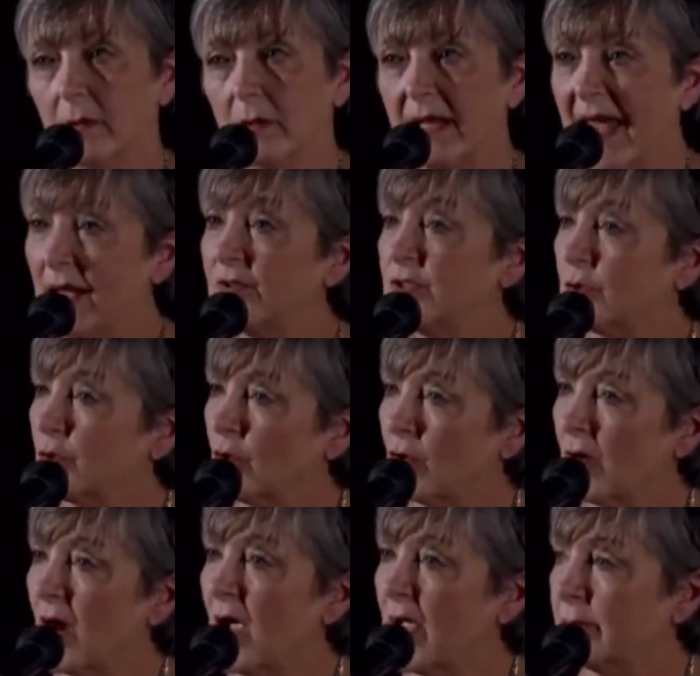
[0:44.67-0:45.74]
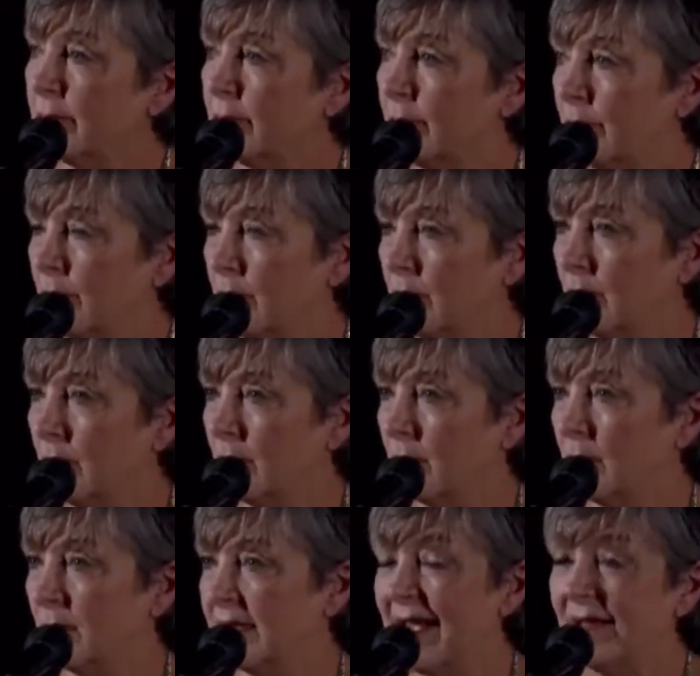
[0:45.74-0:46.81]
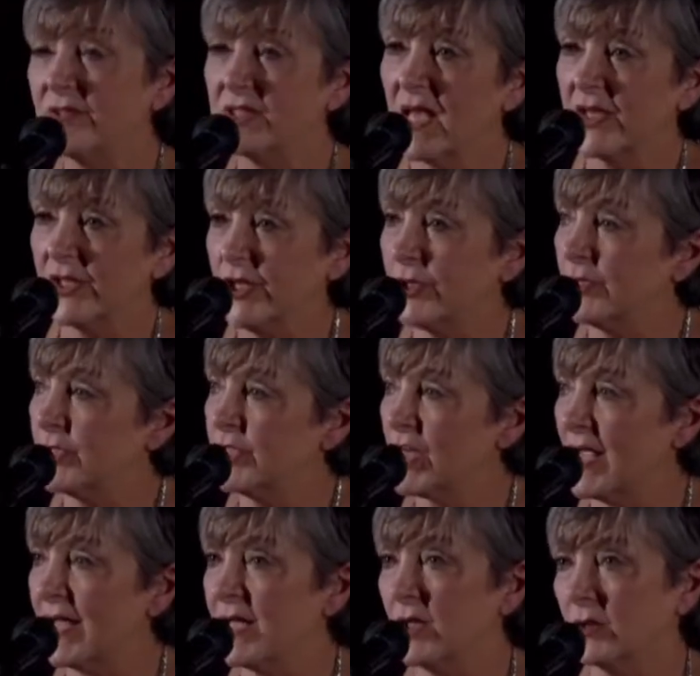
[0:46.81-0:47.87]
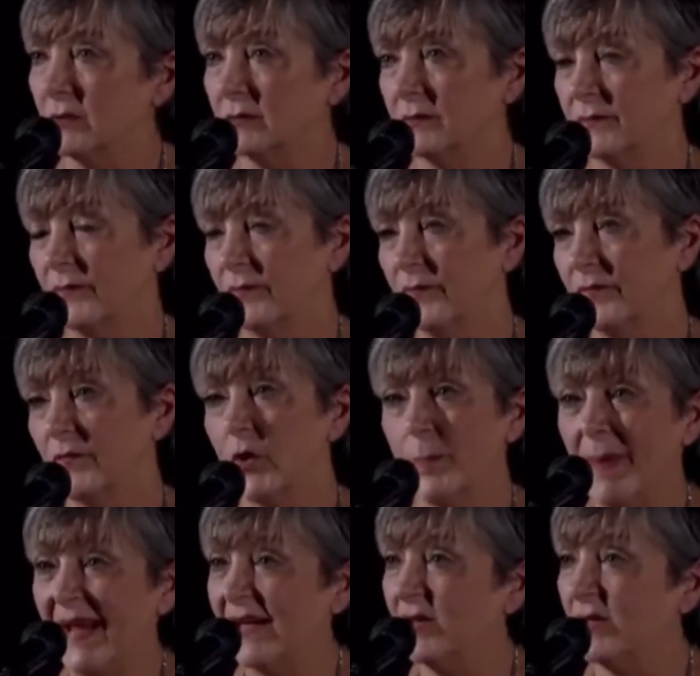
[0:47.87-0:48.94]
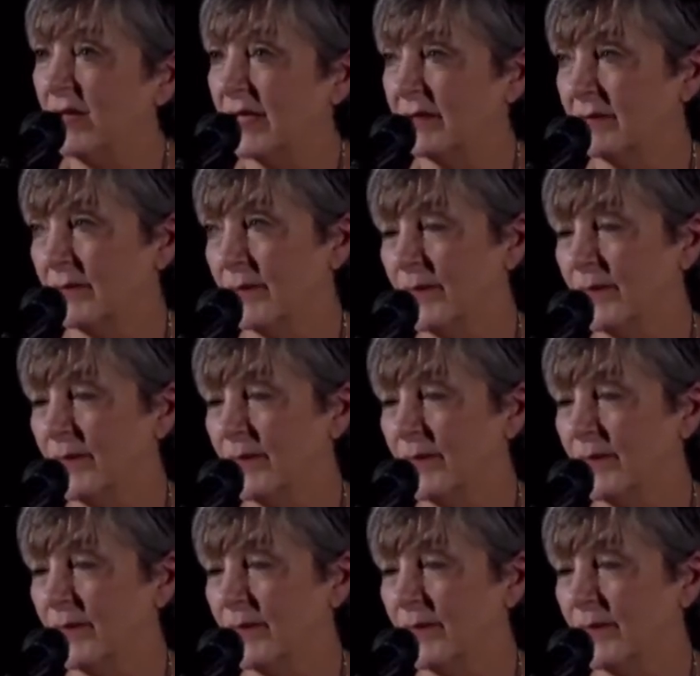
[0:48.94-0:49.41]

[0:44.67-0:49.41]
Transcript: Now it's a crime. Now it's a year in jail for a parent.